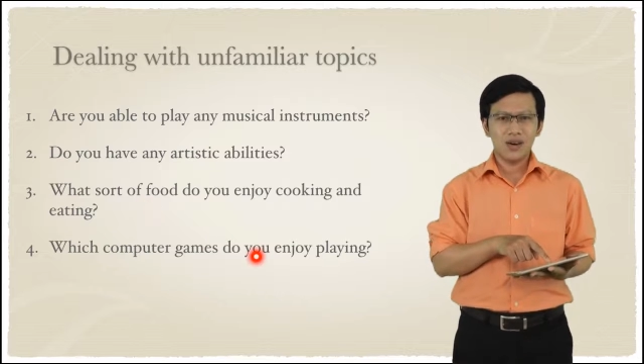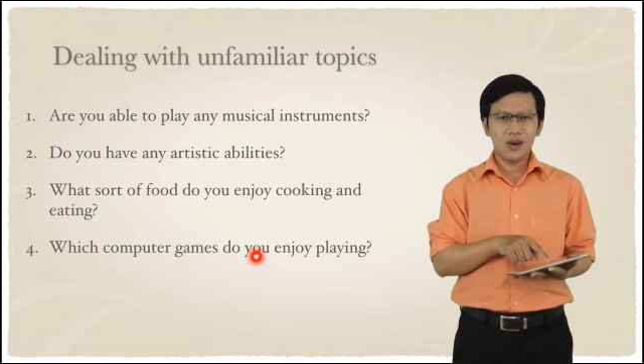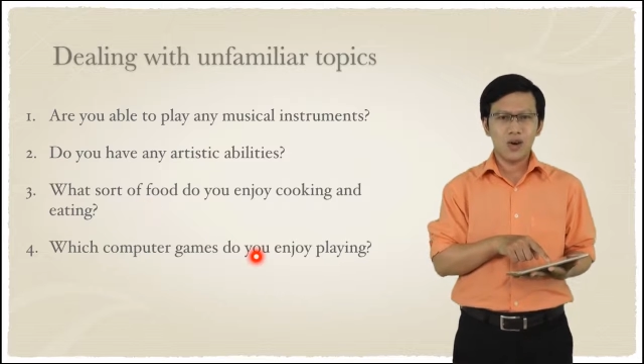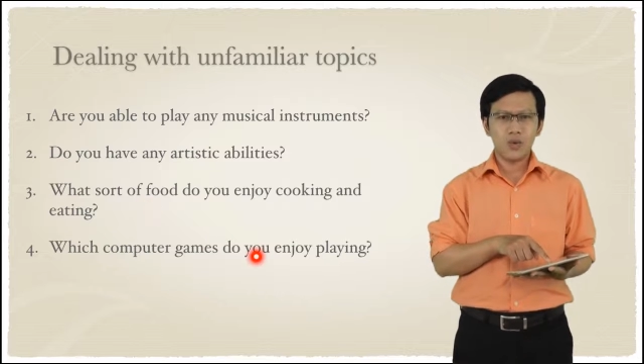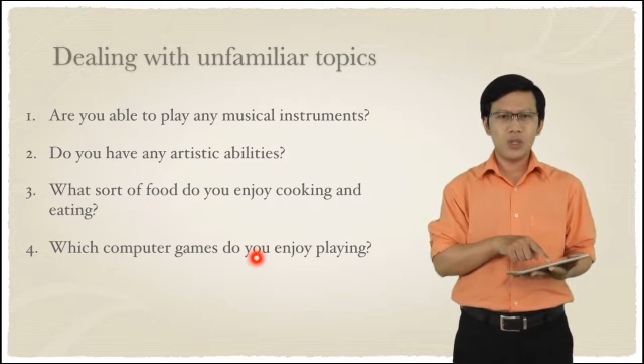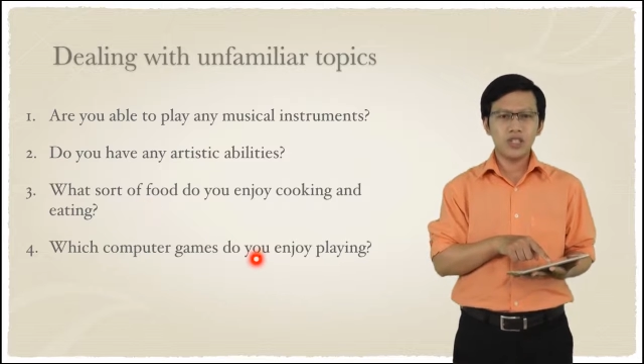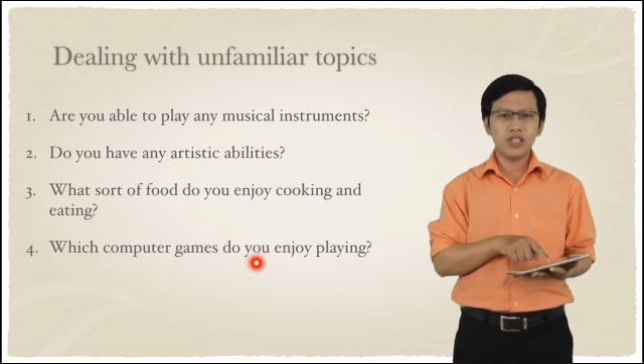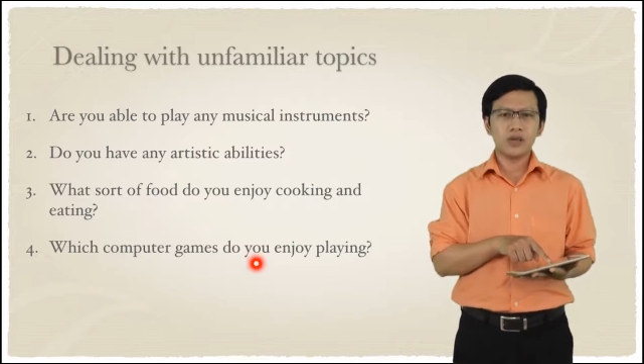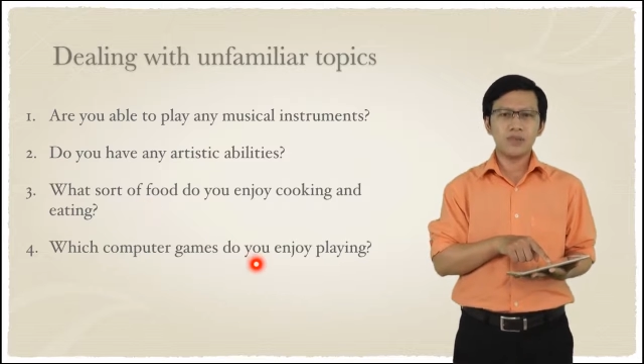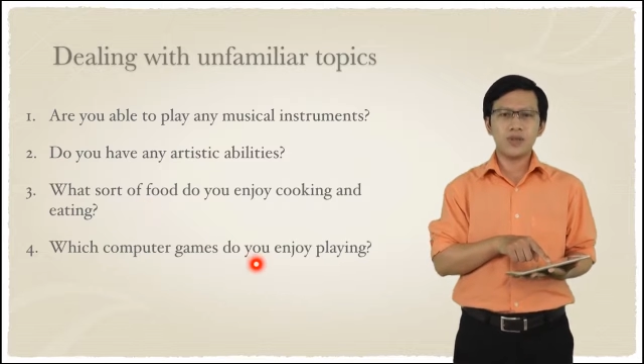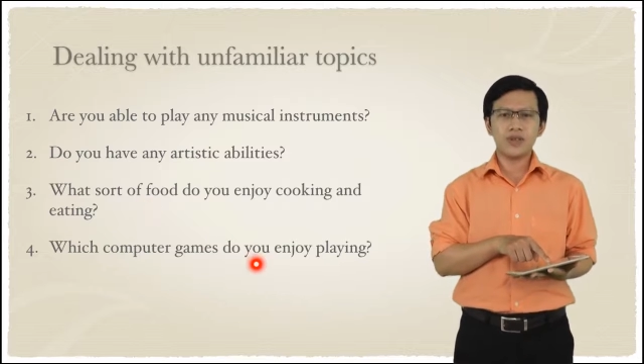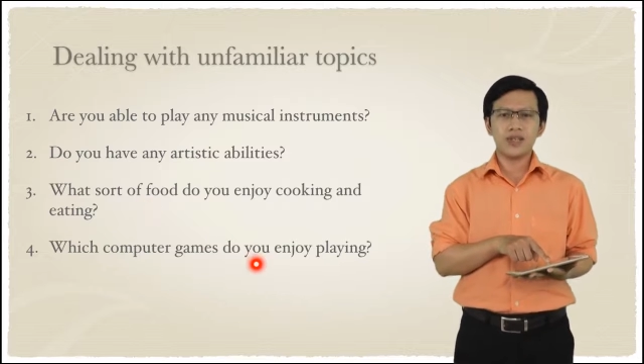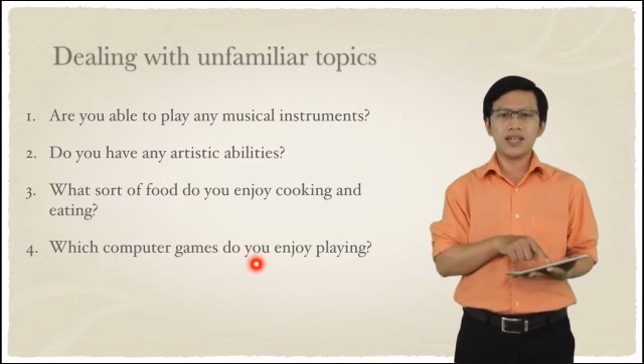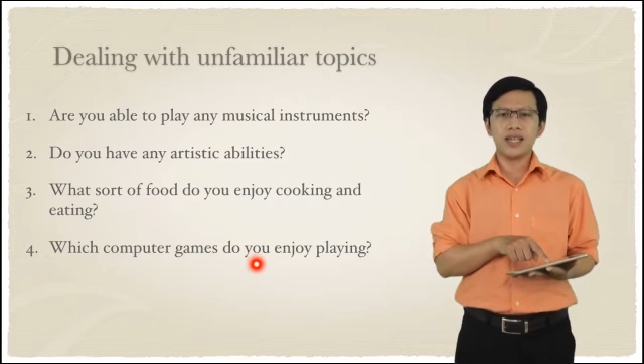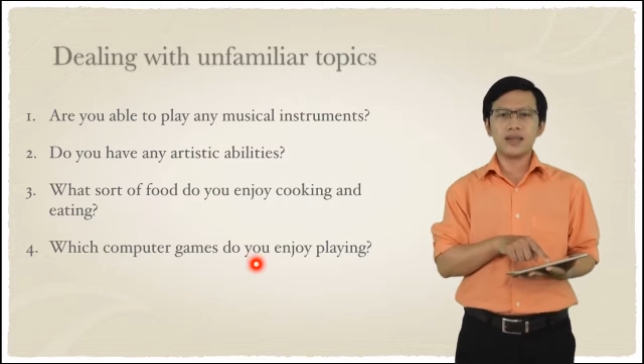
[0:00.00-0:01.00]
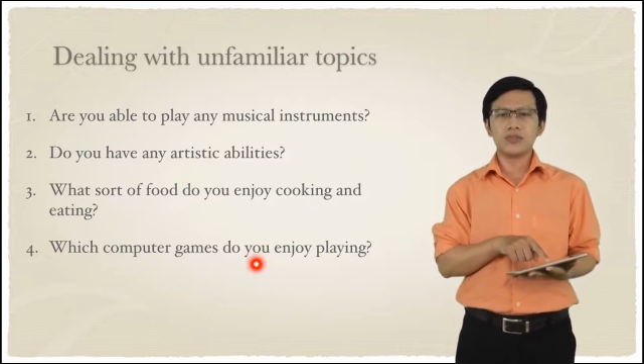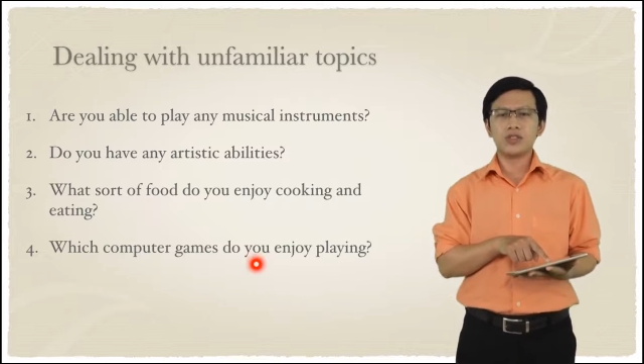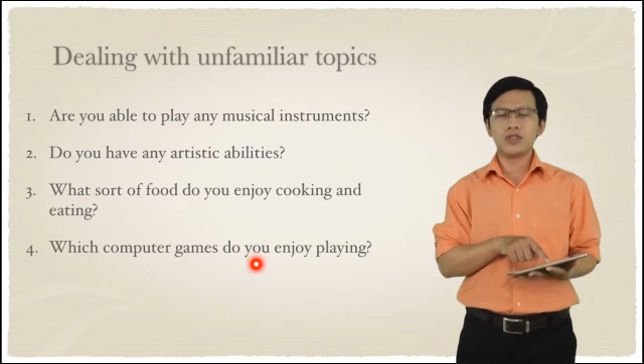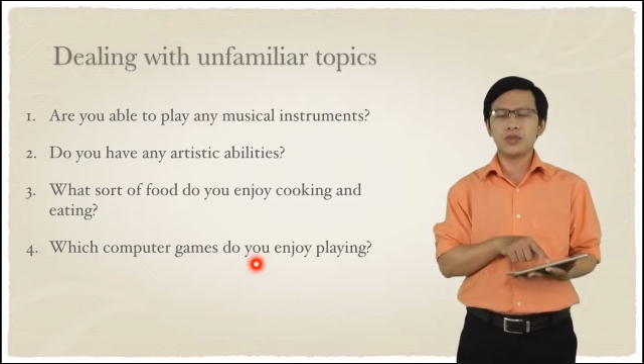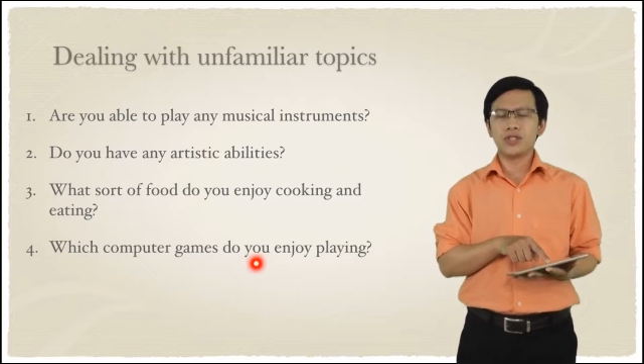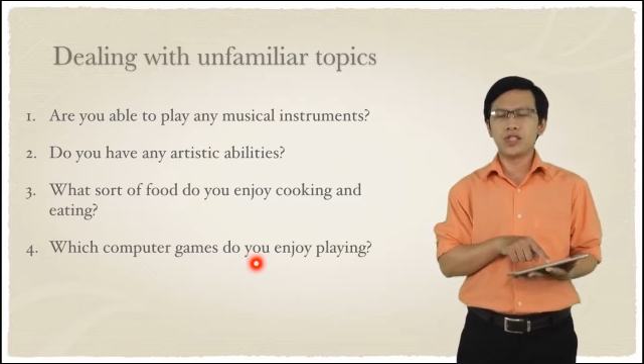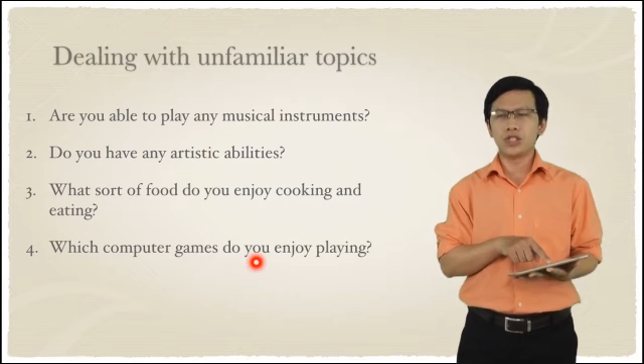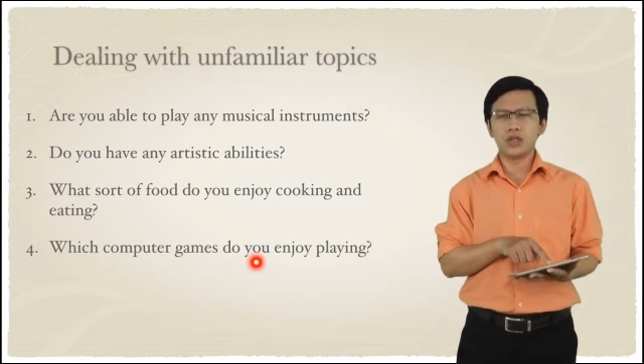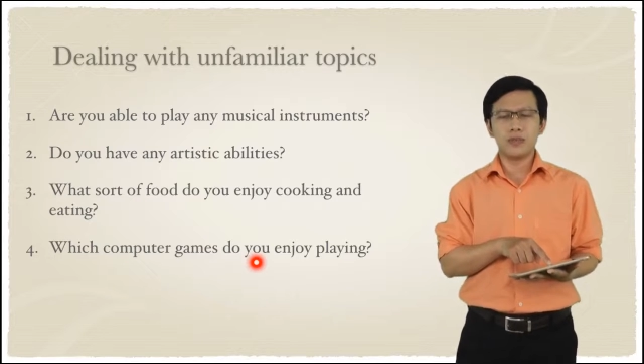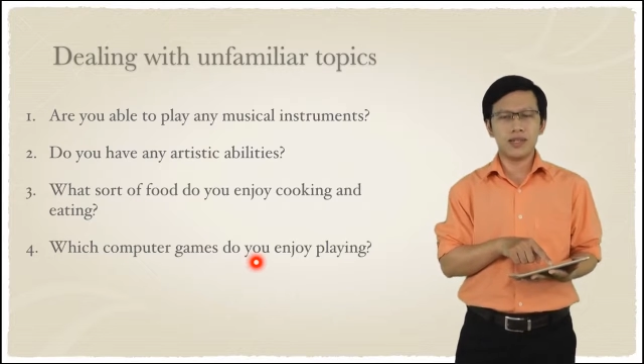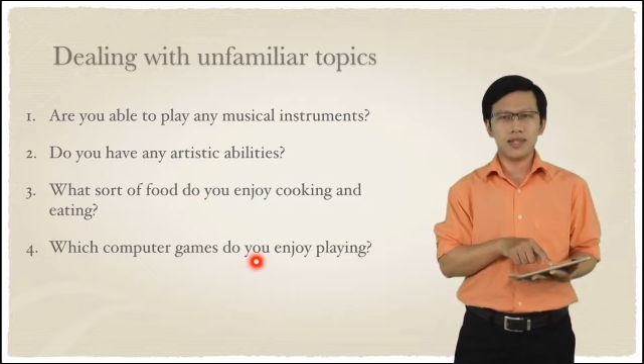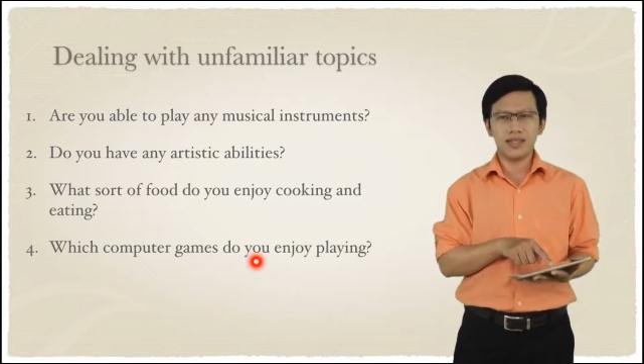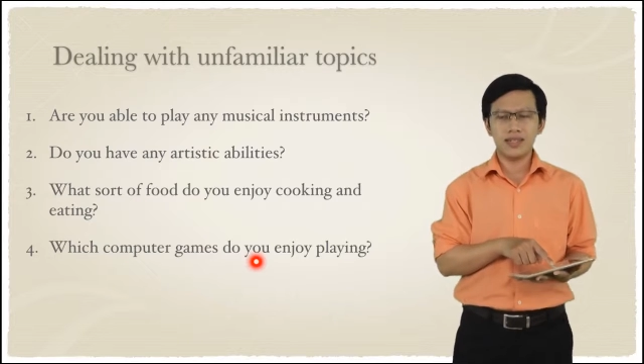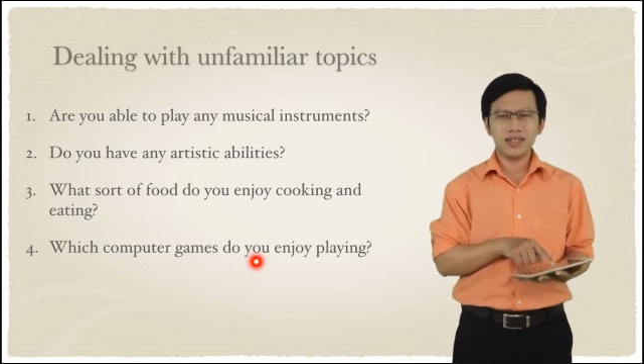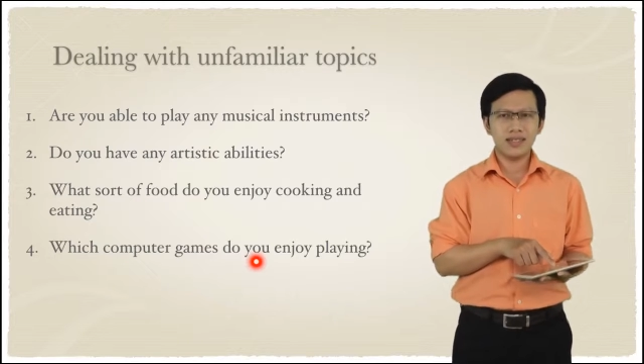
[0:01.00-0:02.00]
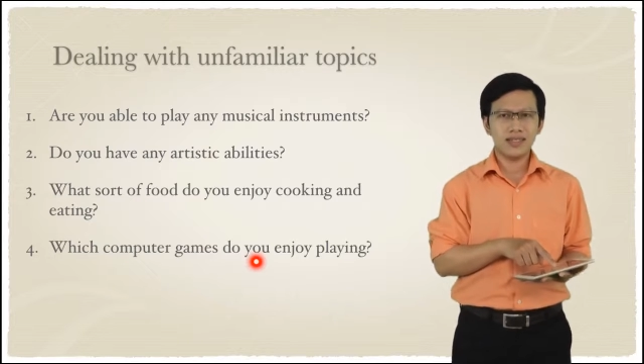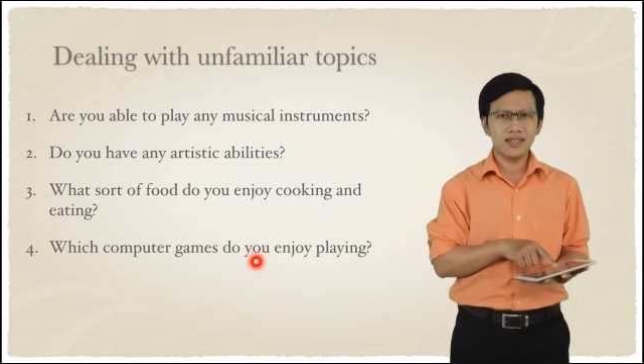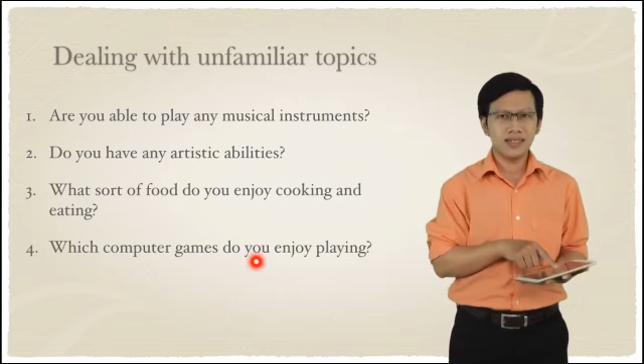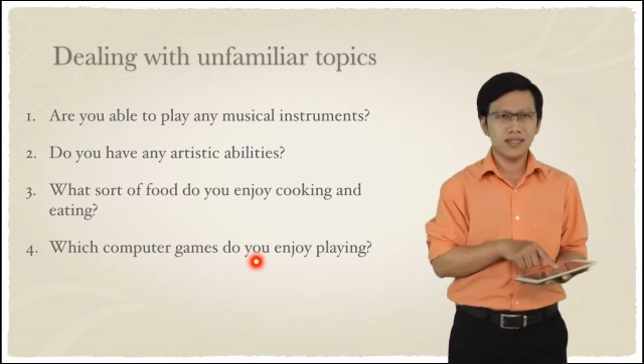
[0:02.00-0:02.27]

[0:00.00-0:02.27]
Or which computer games do you enjoy playing?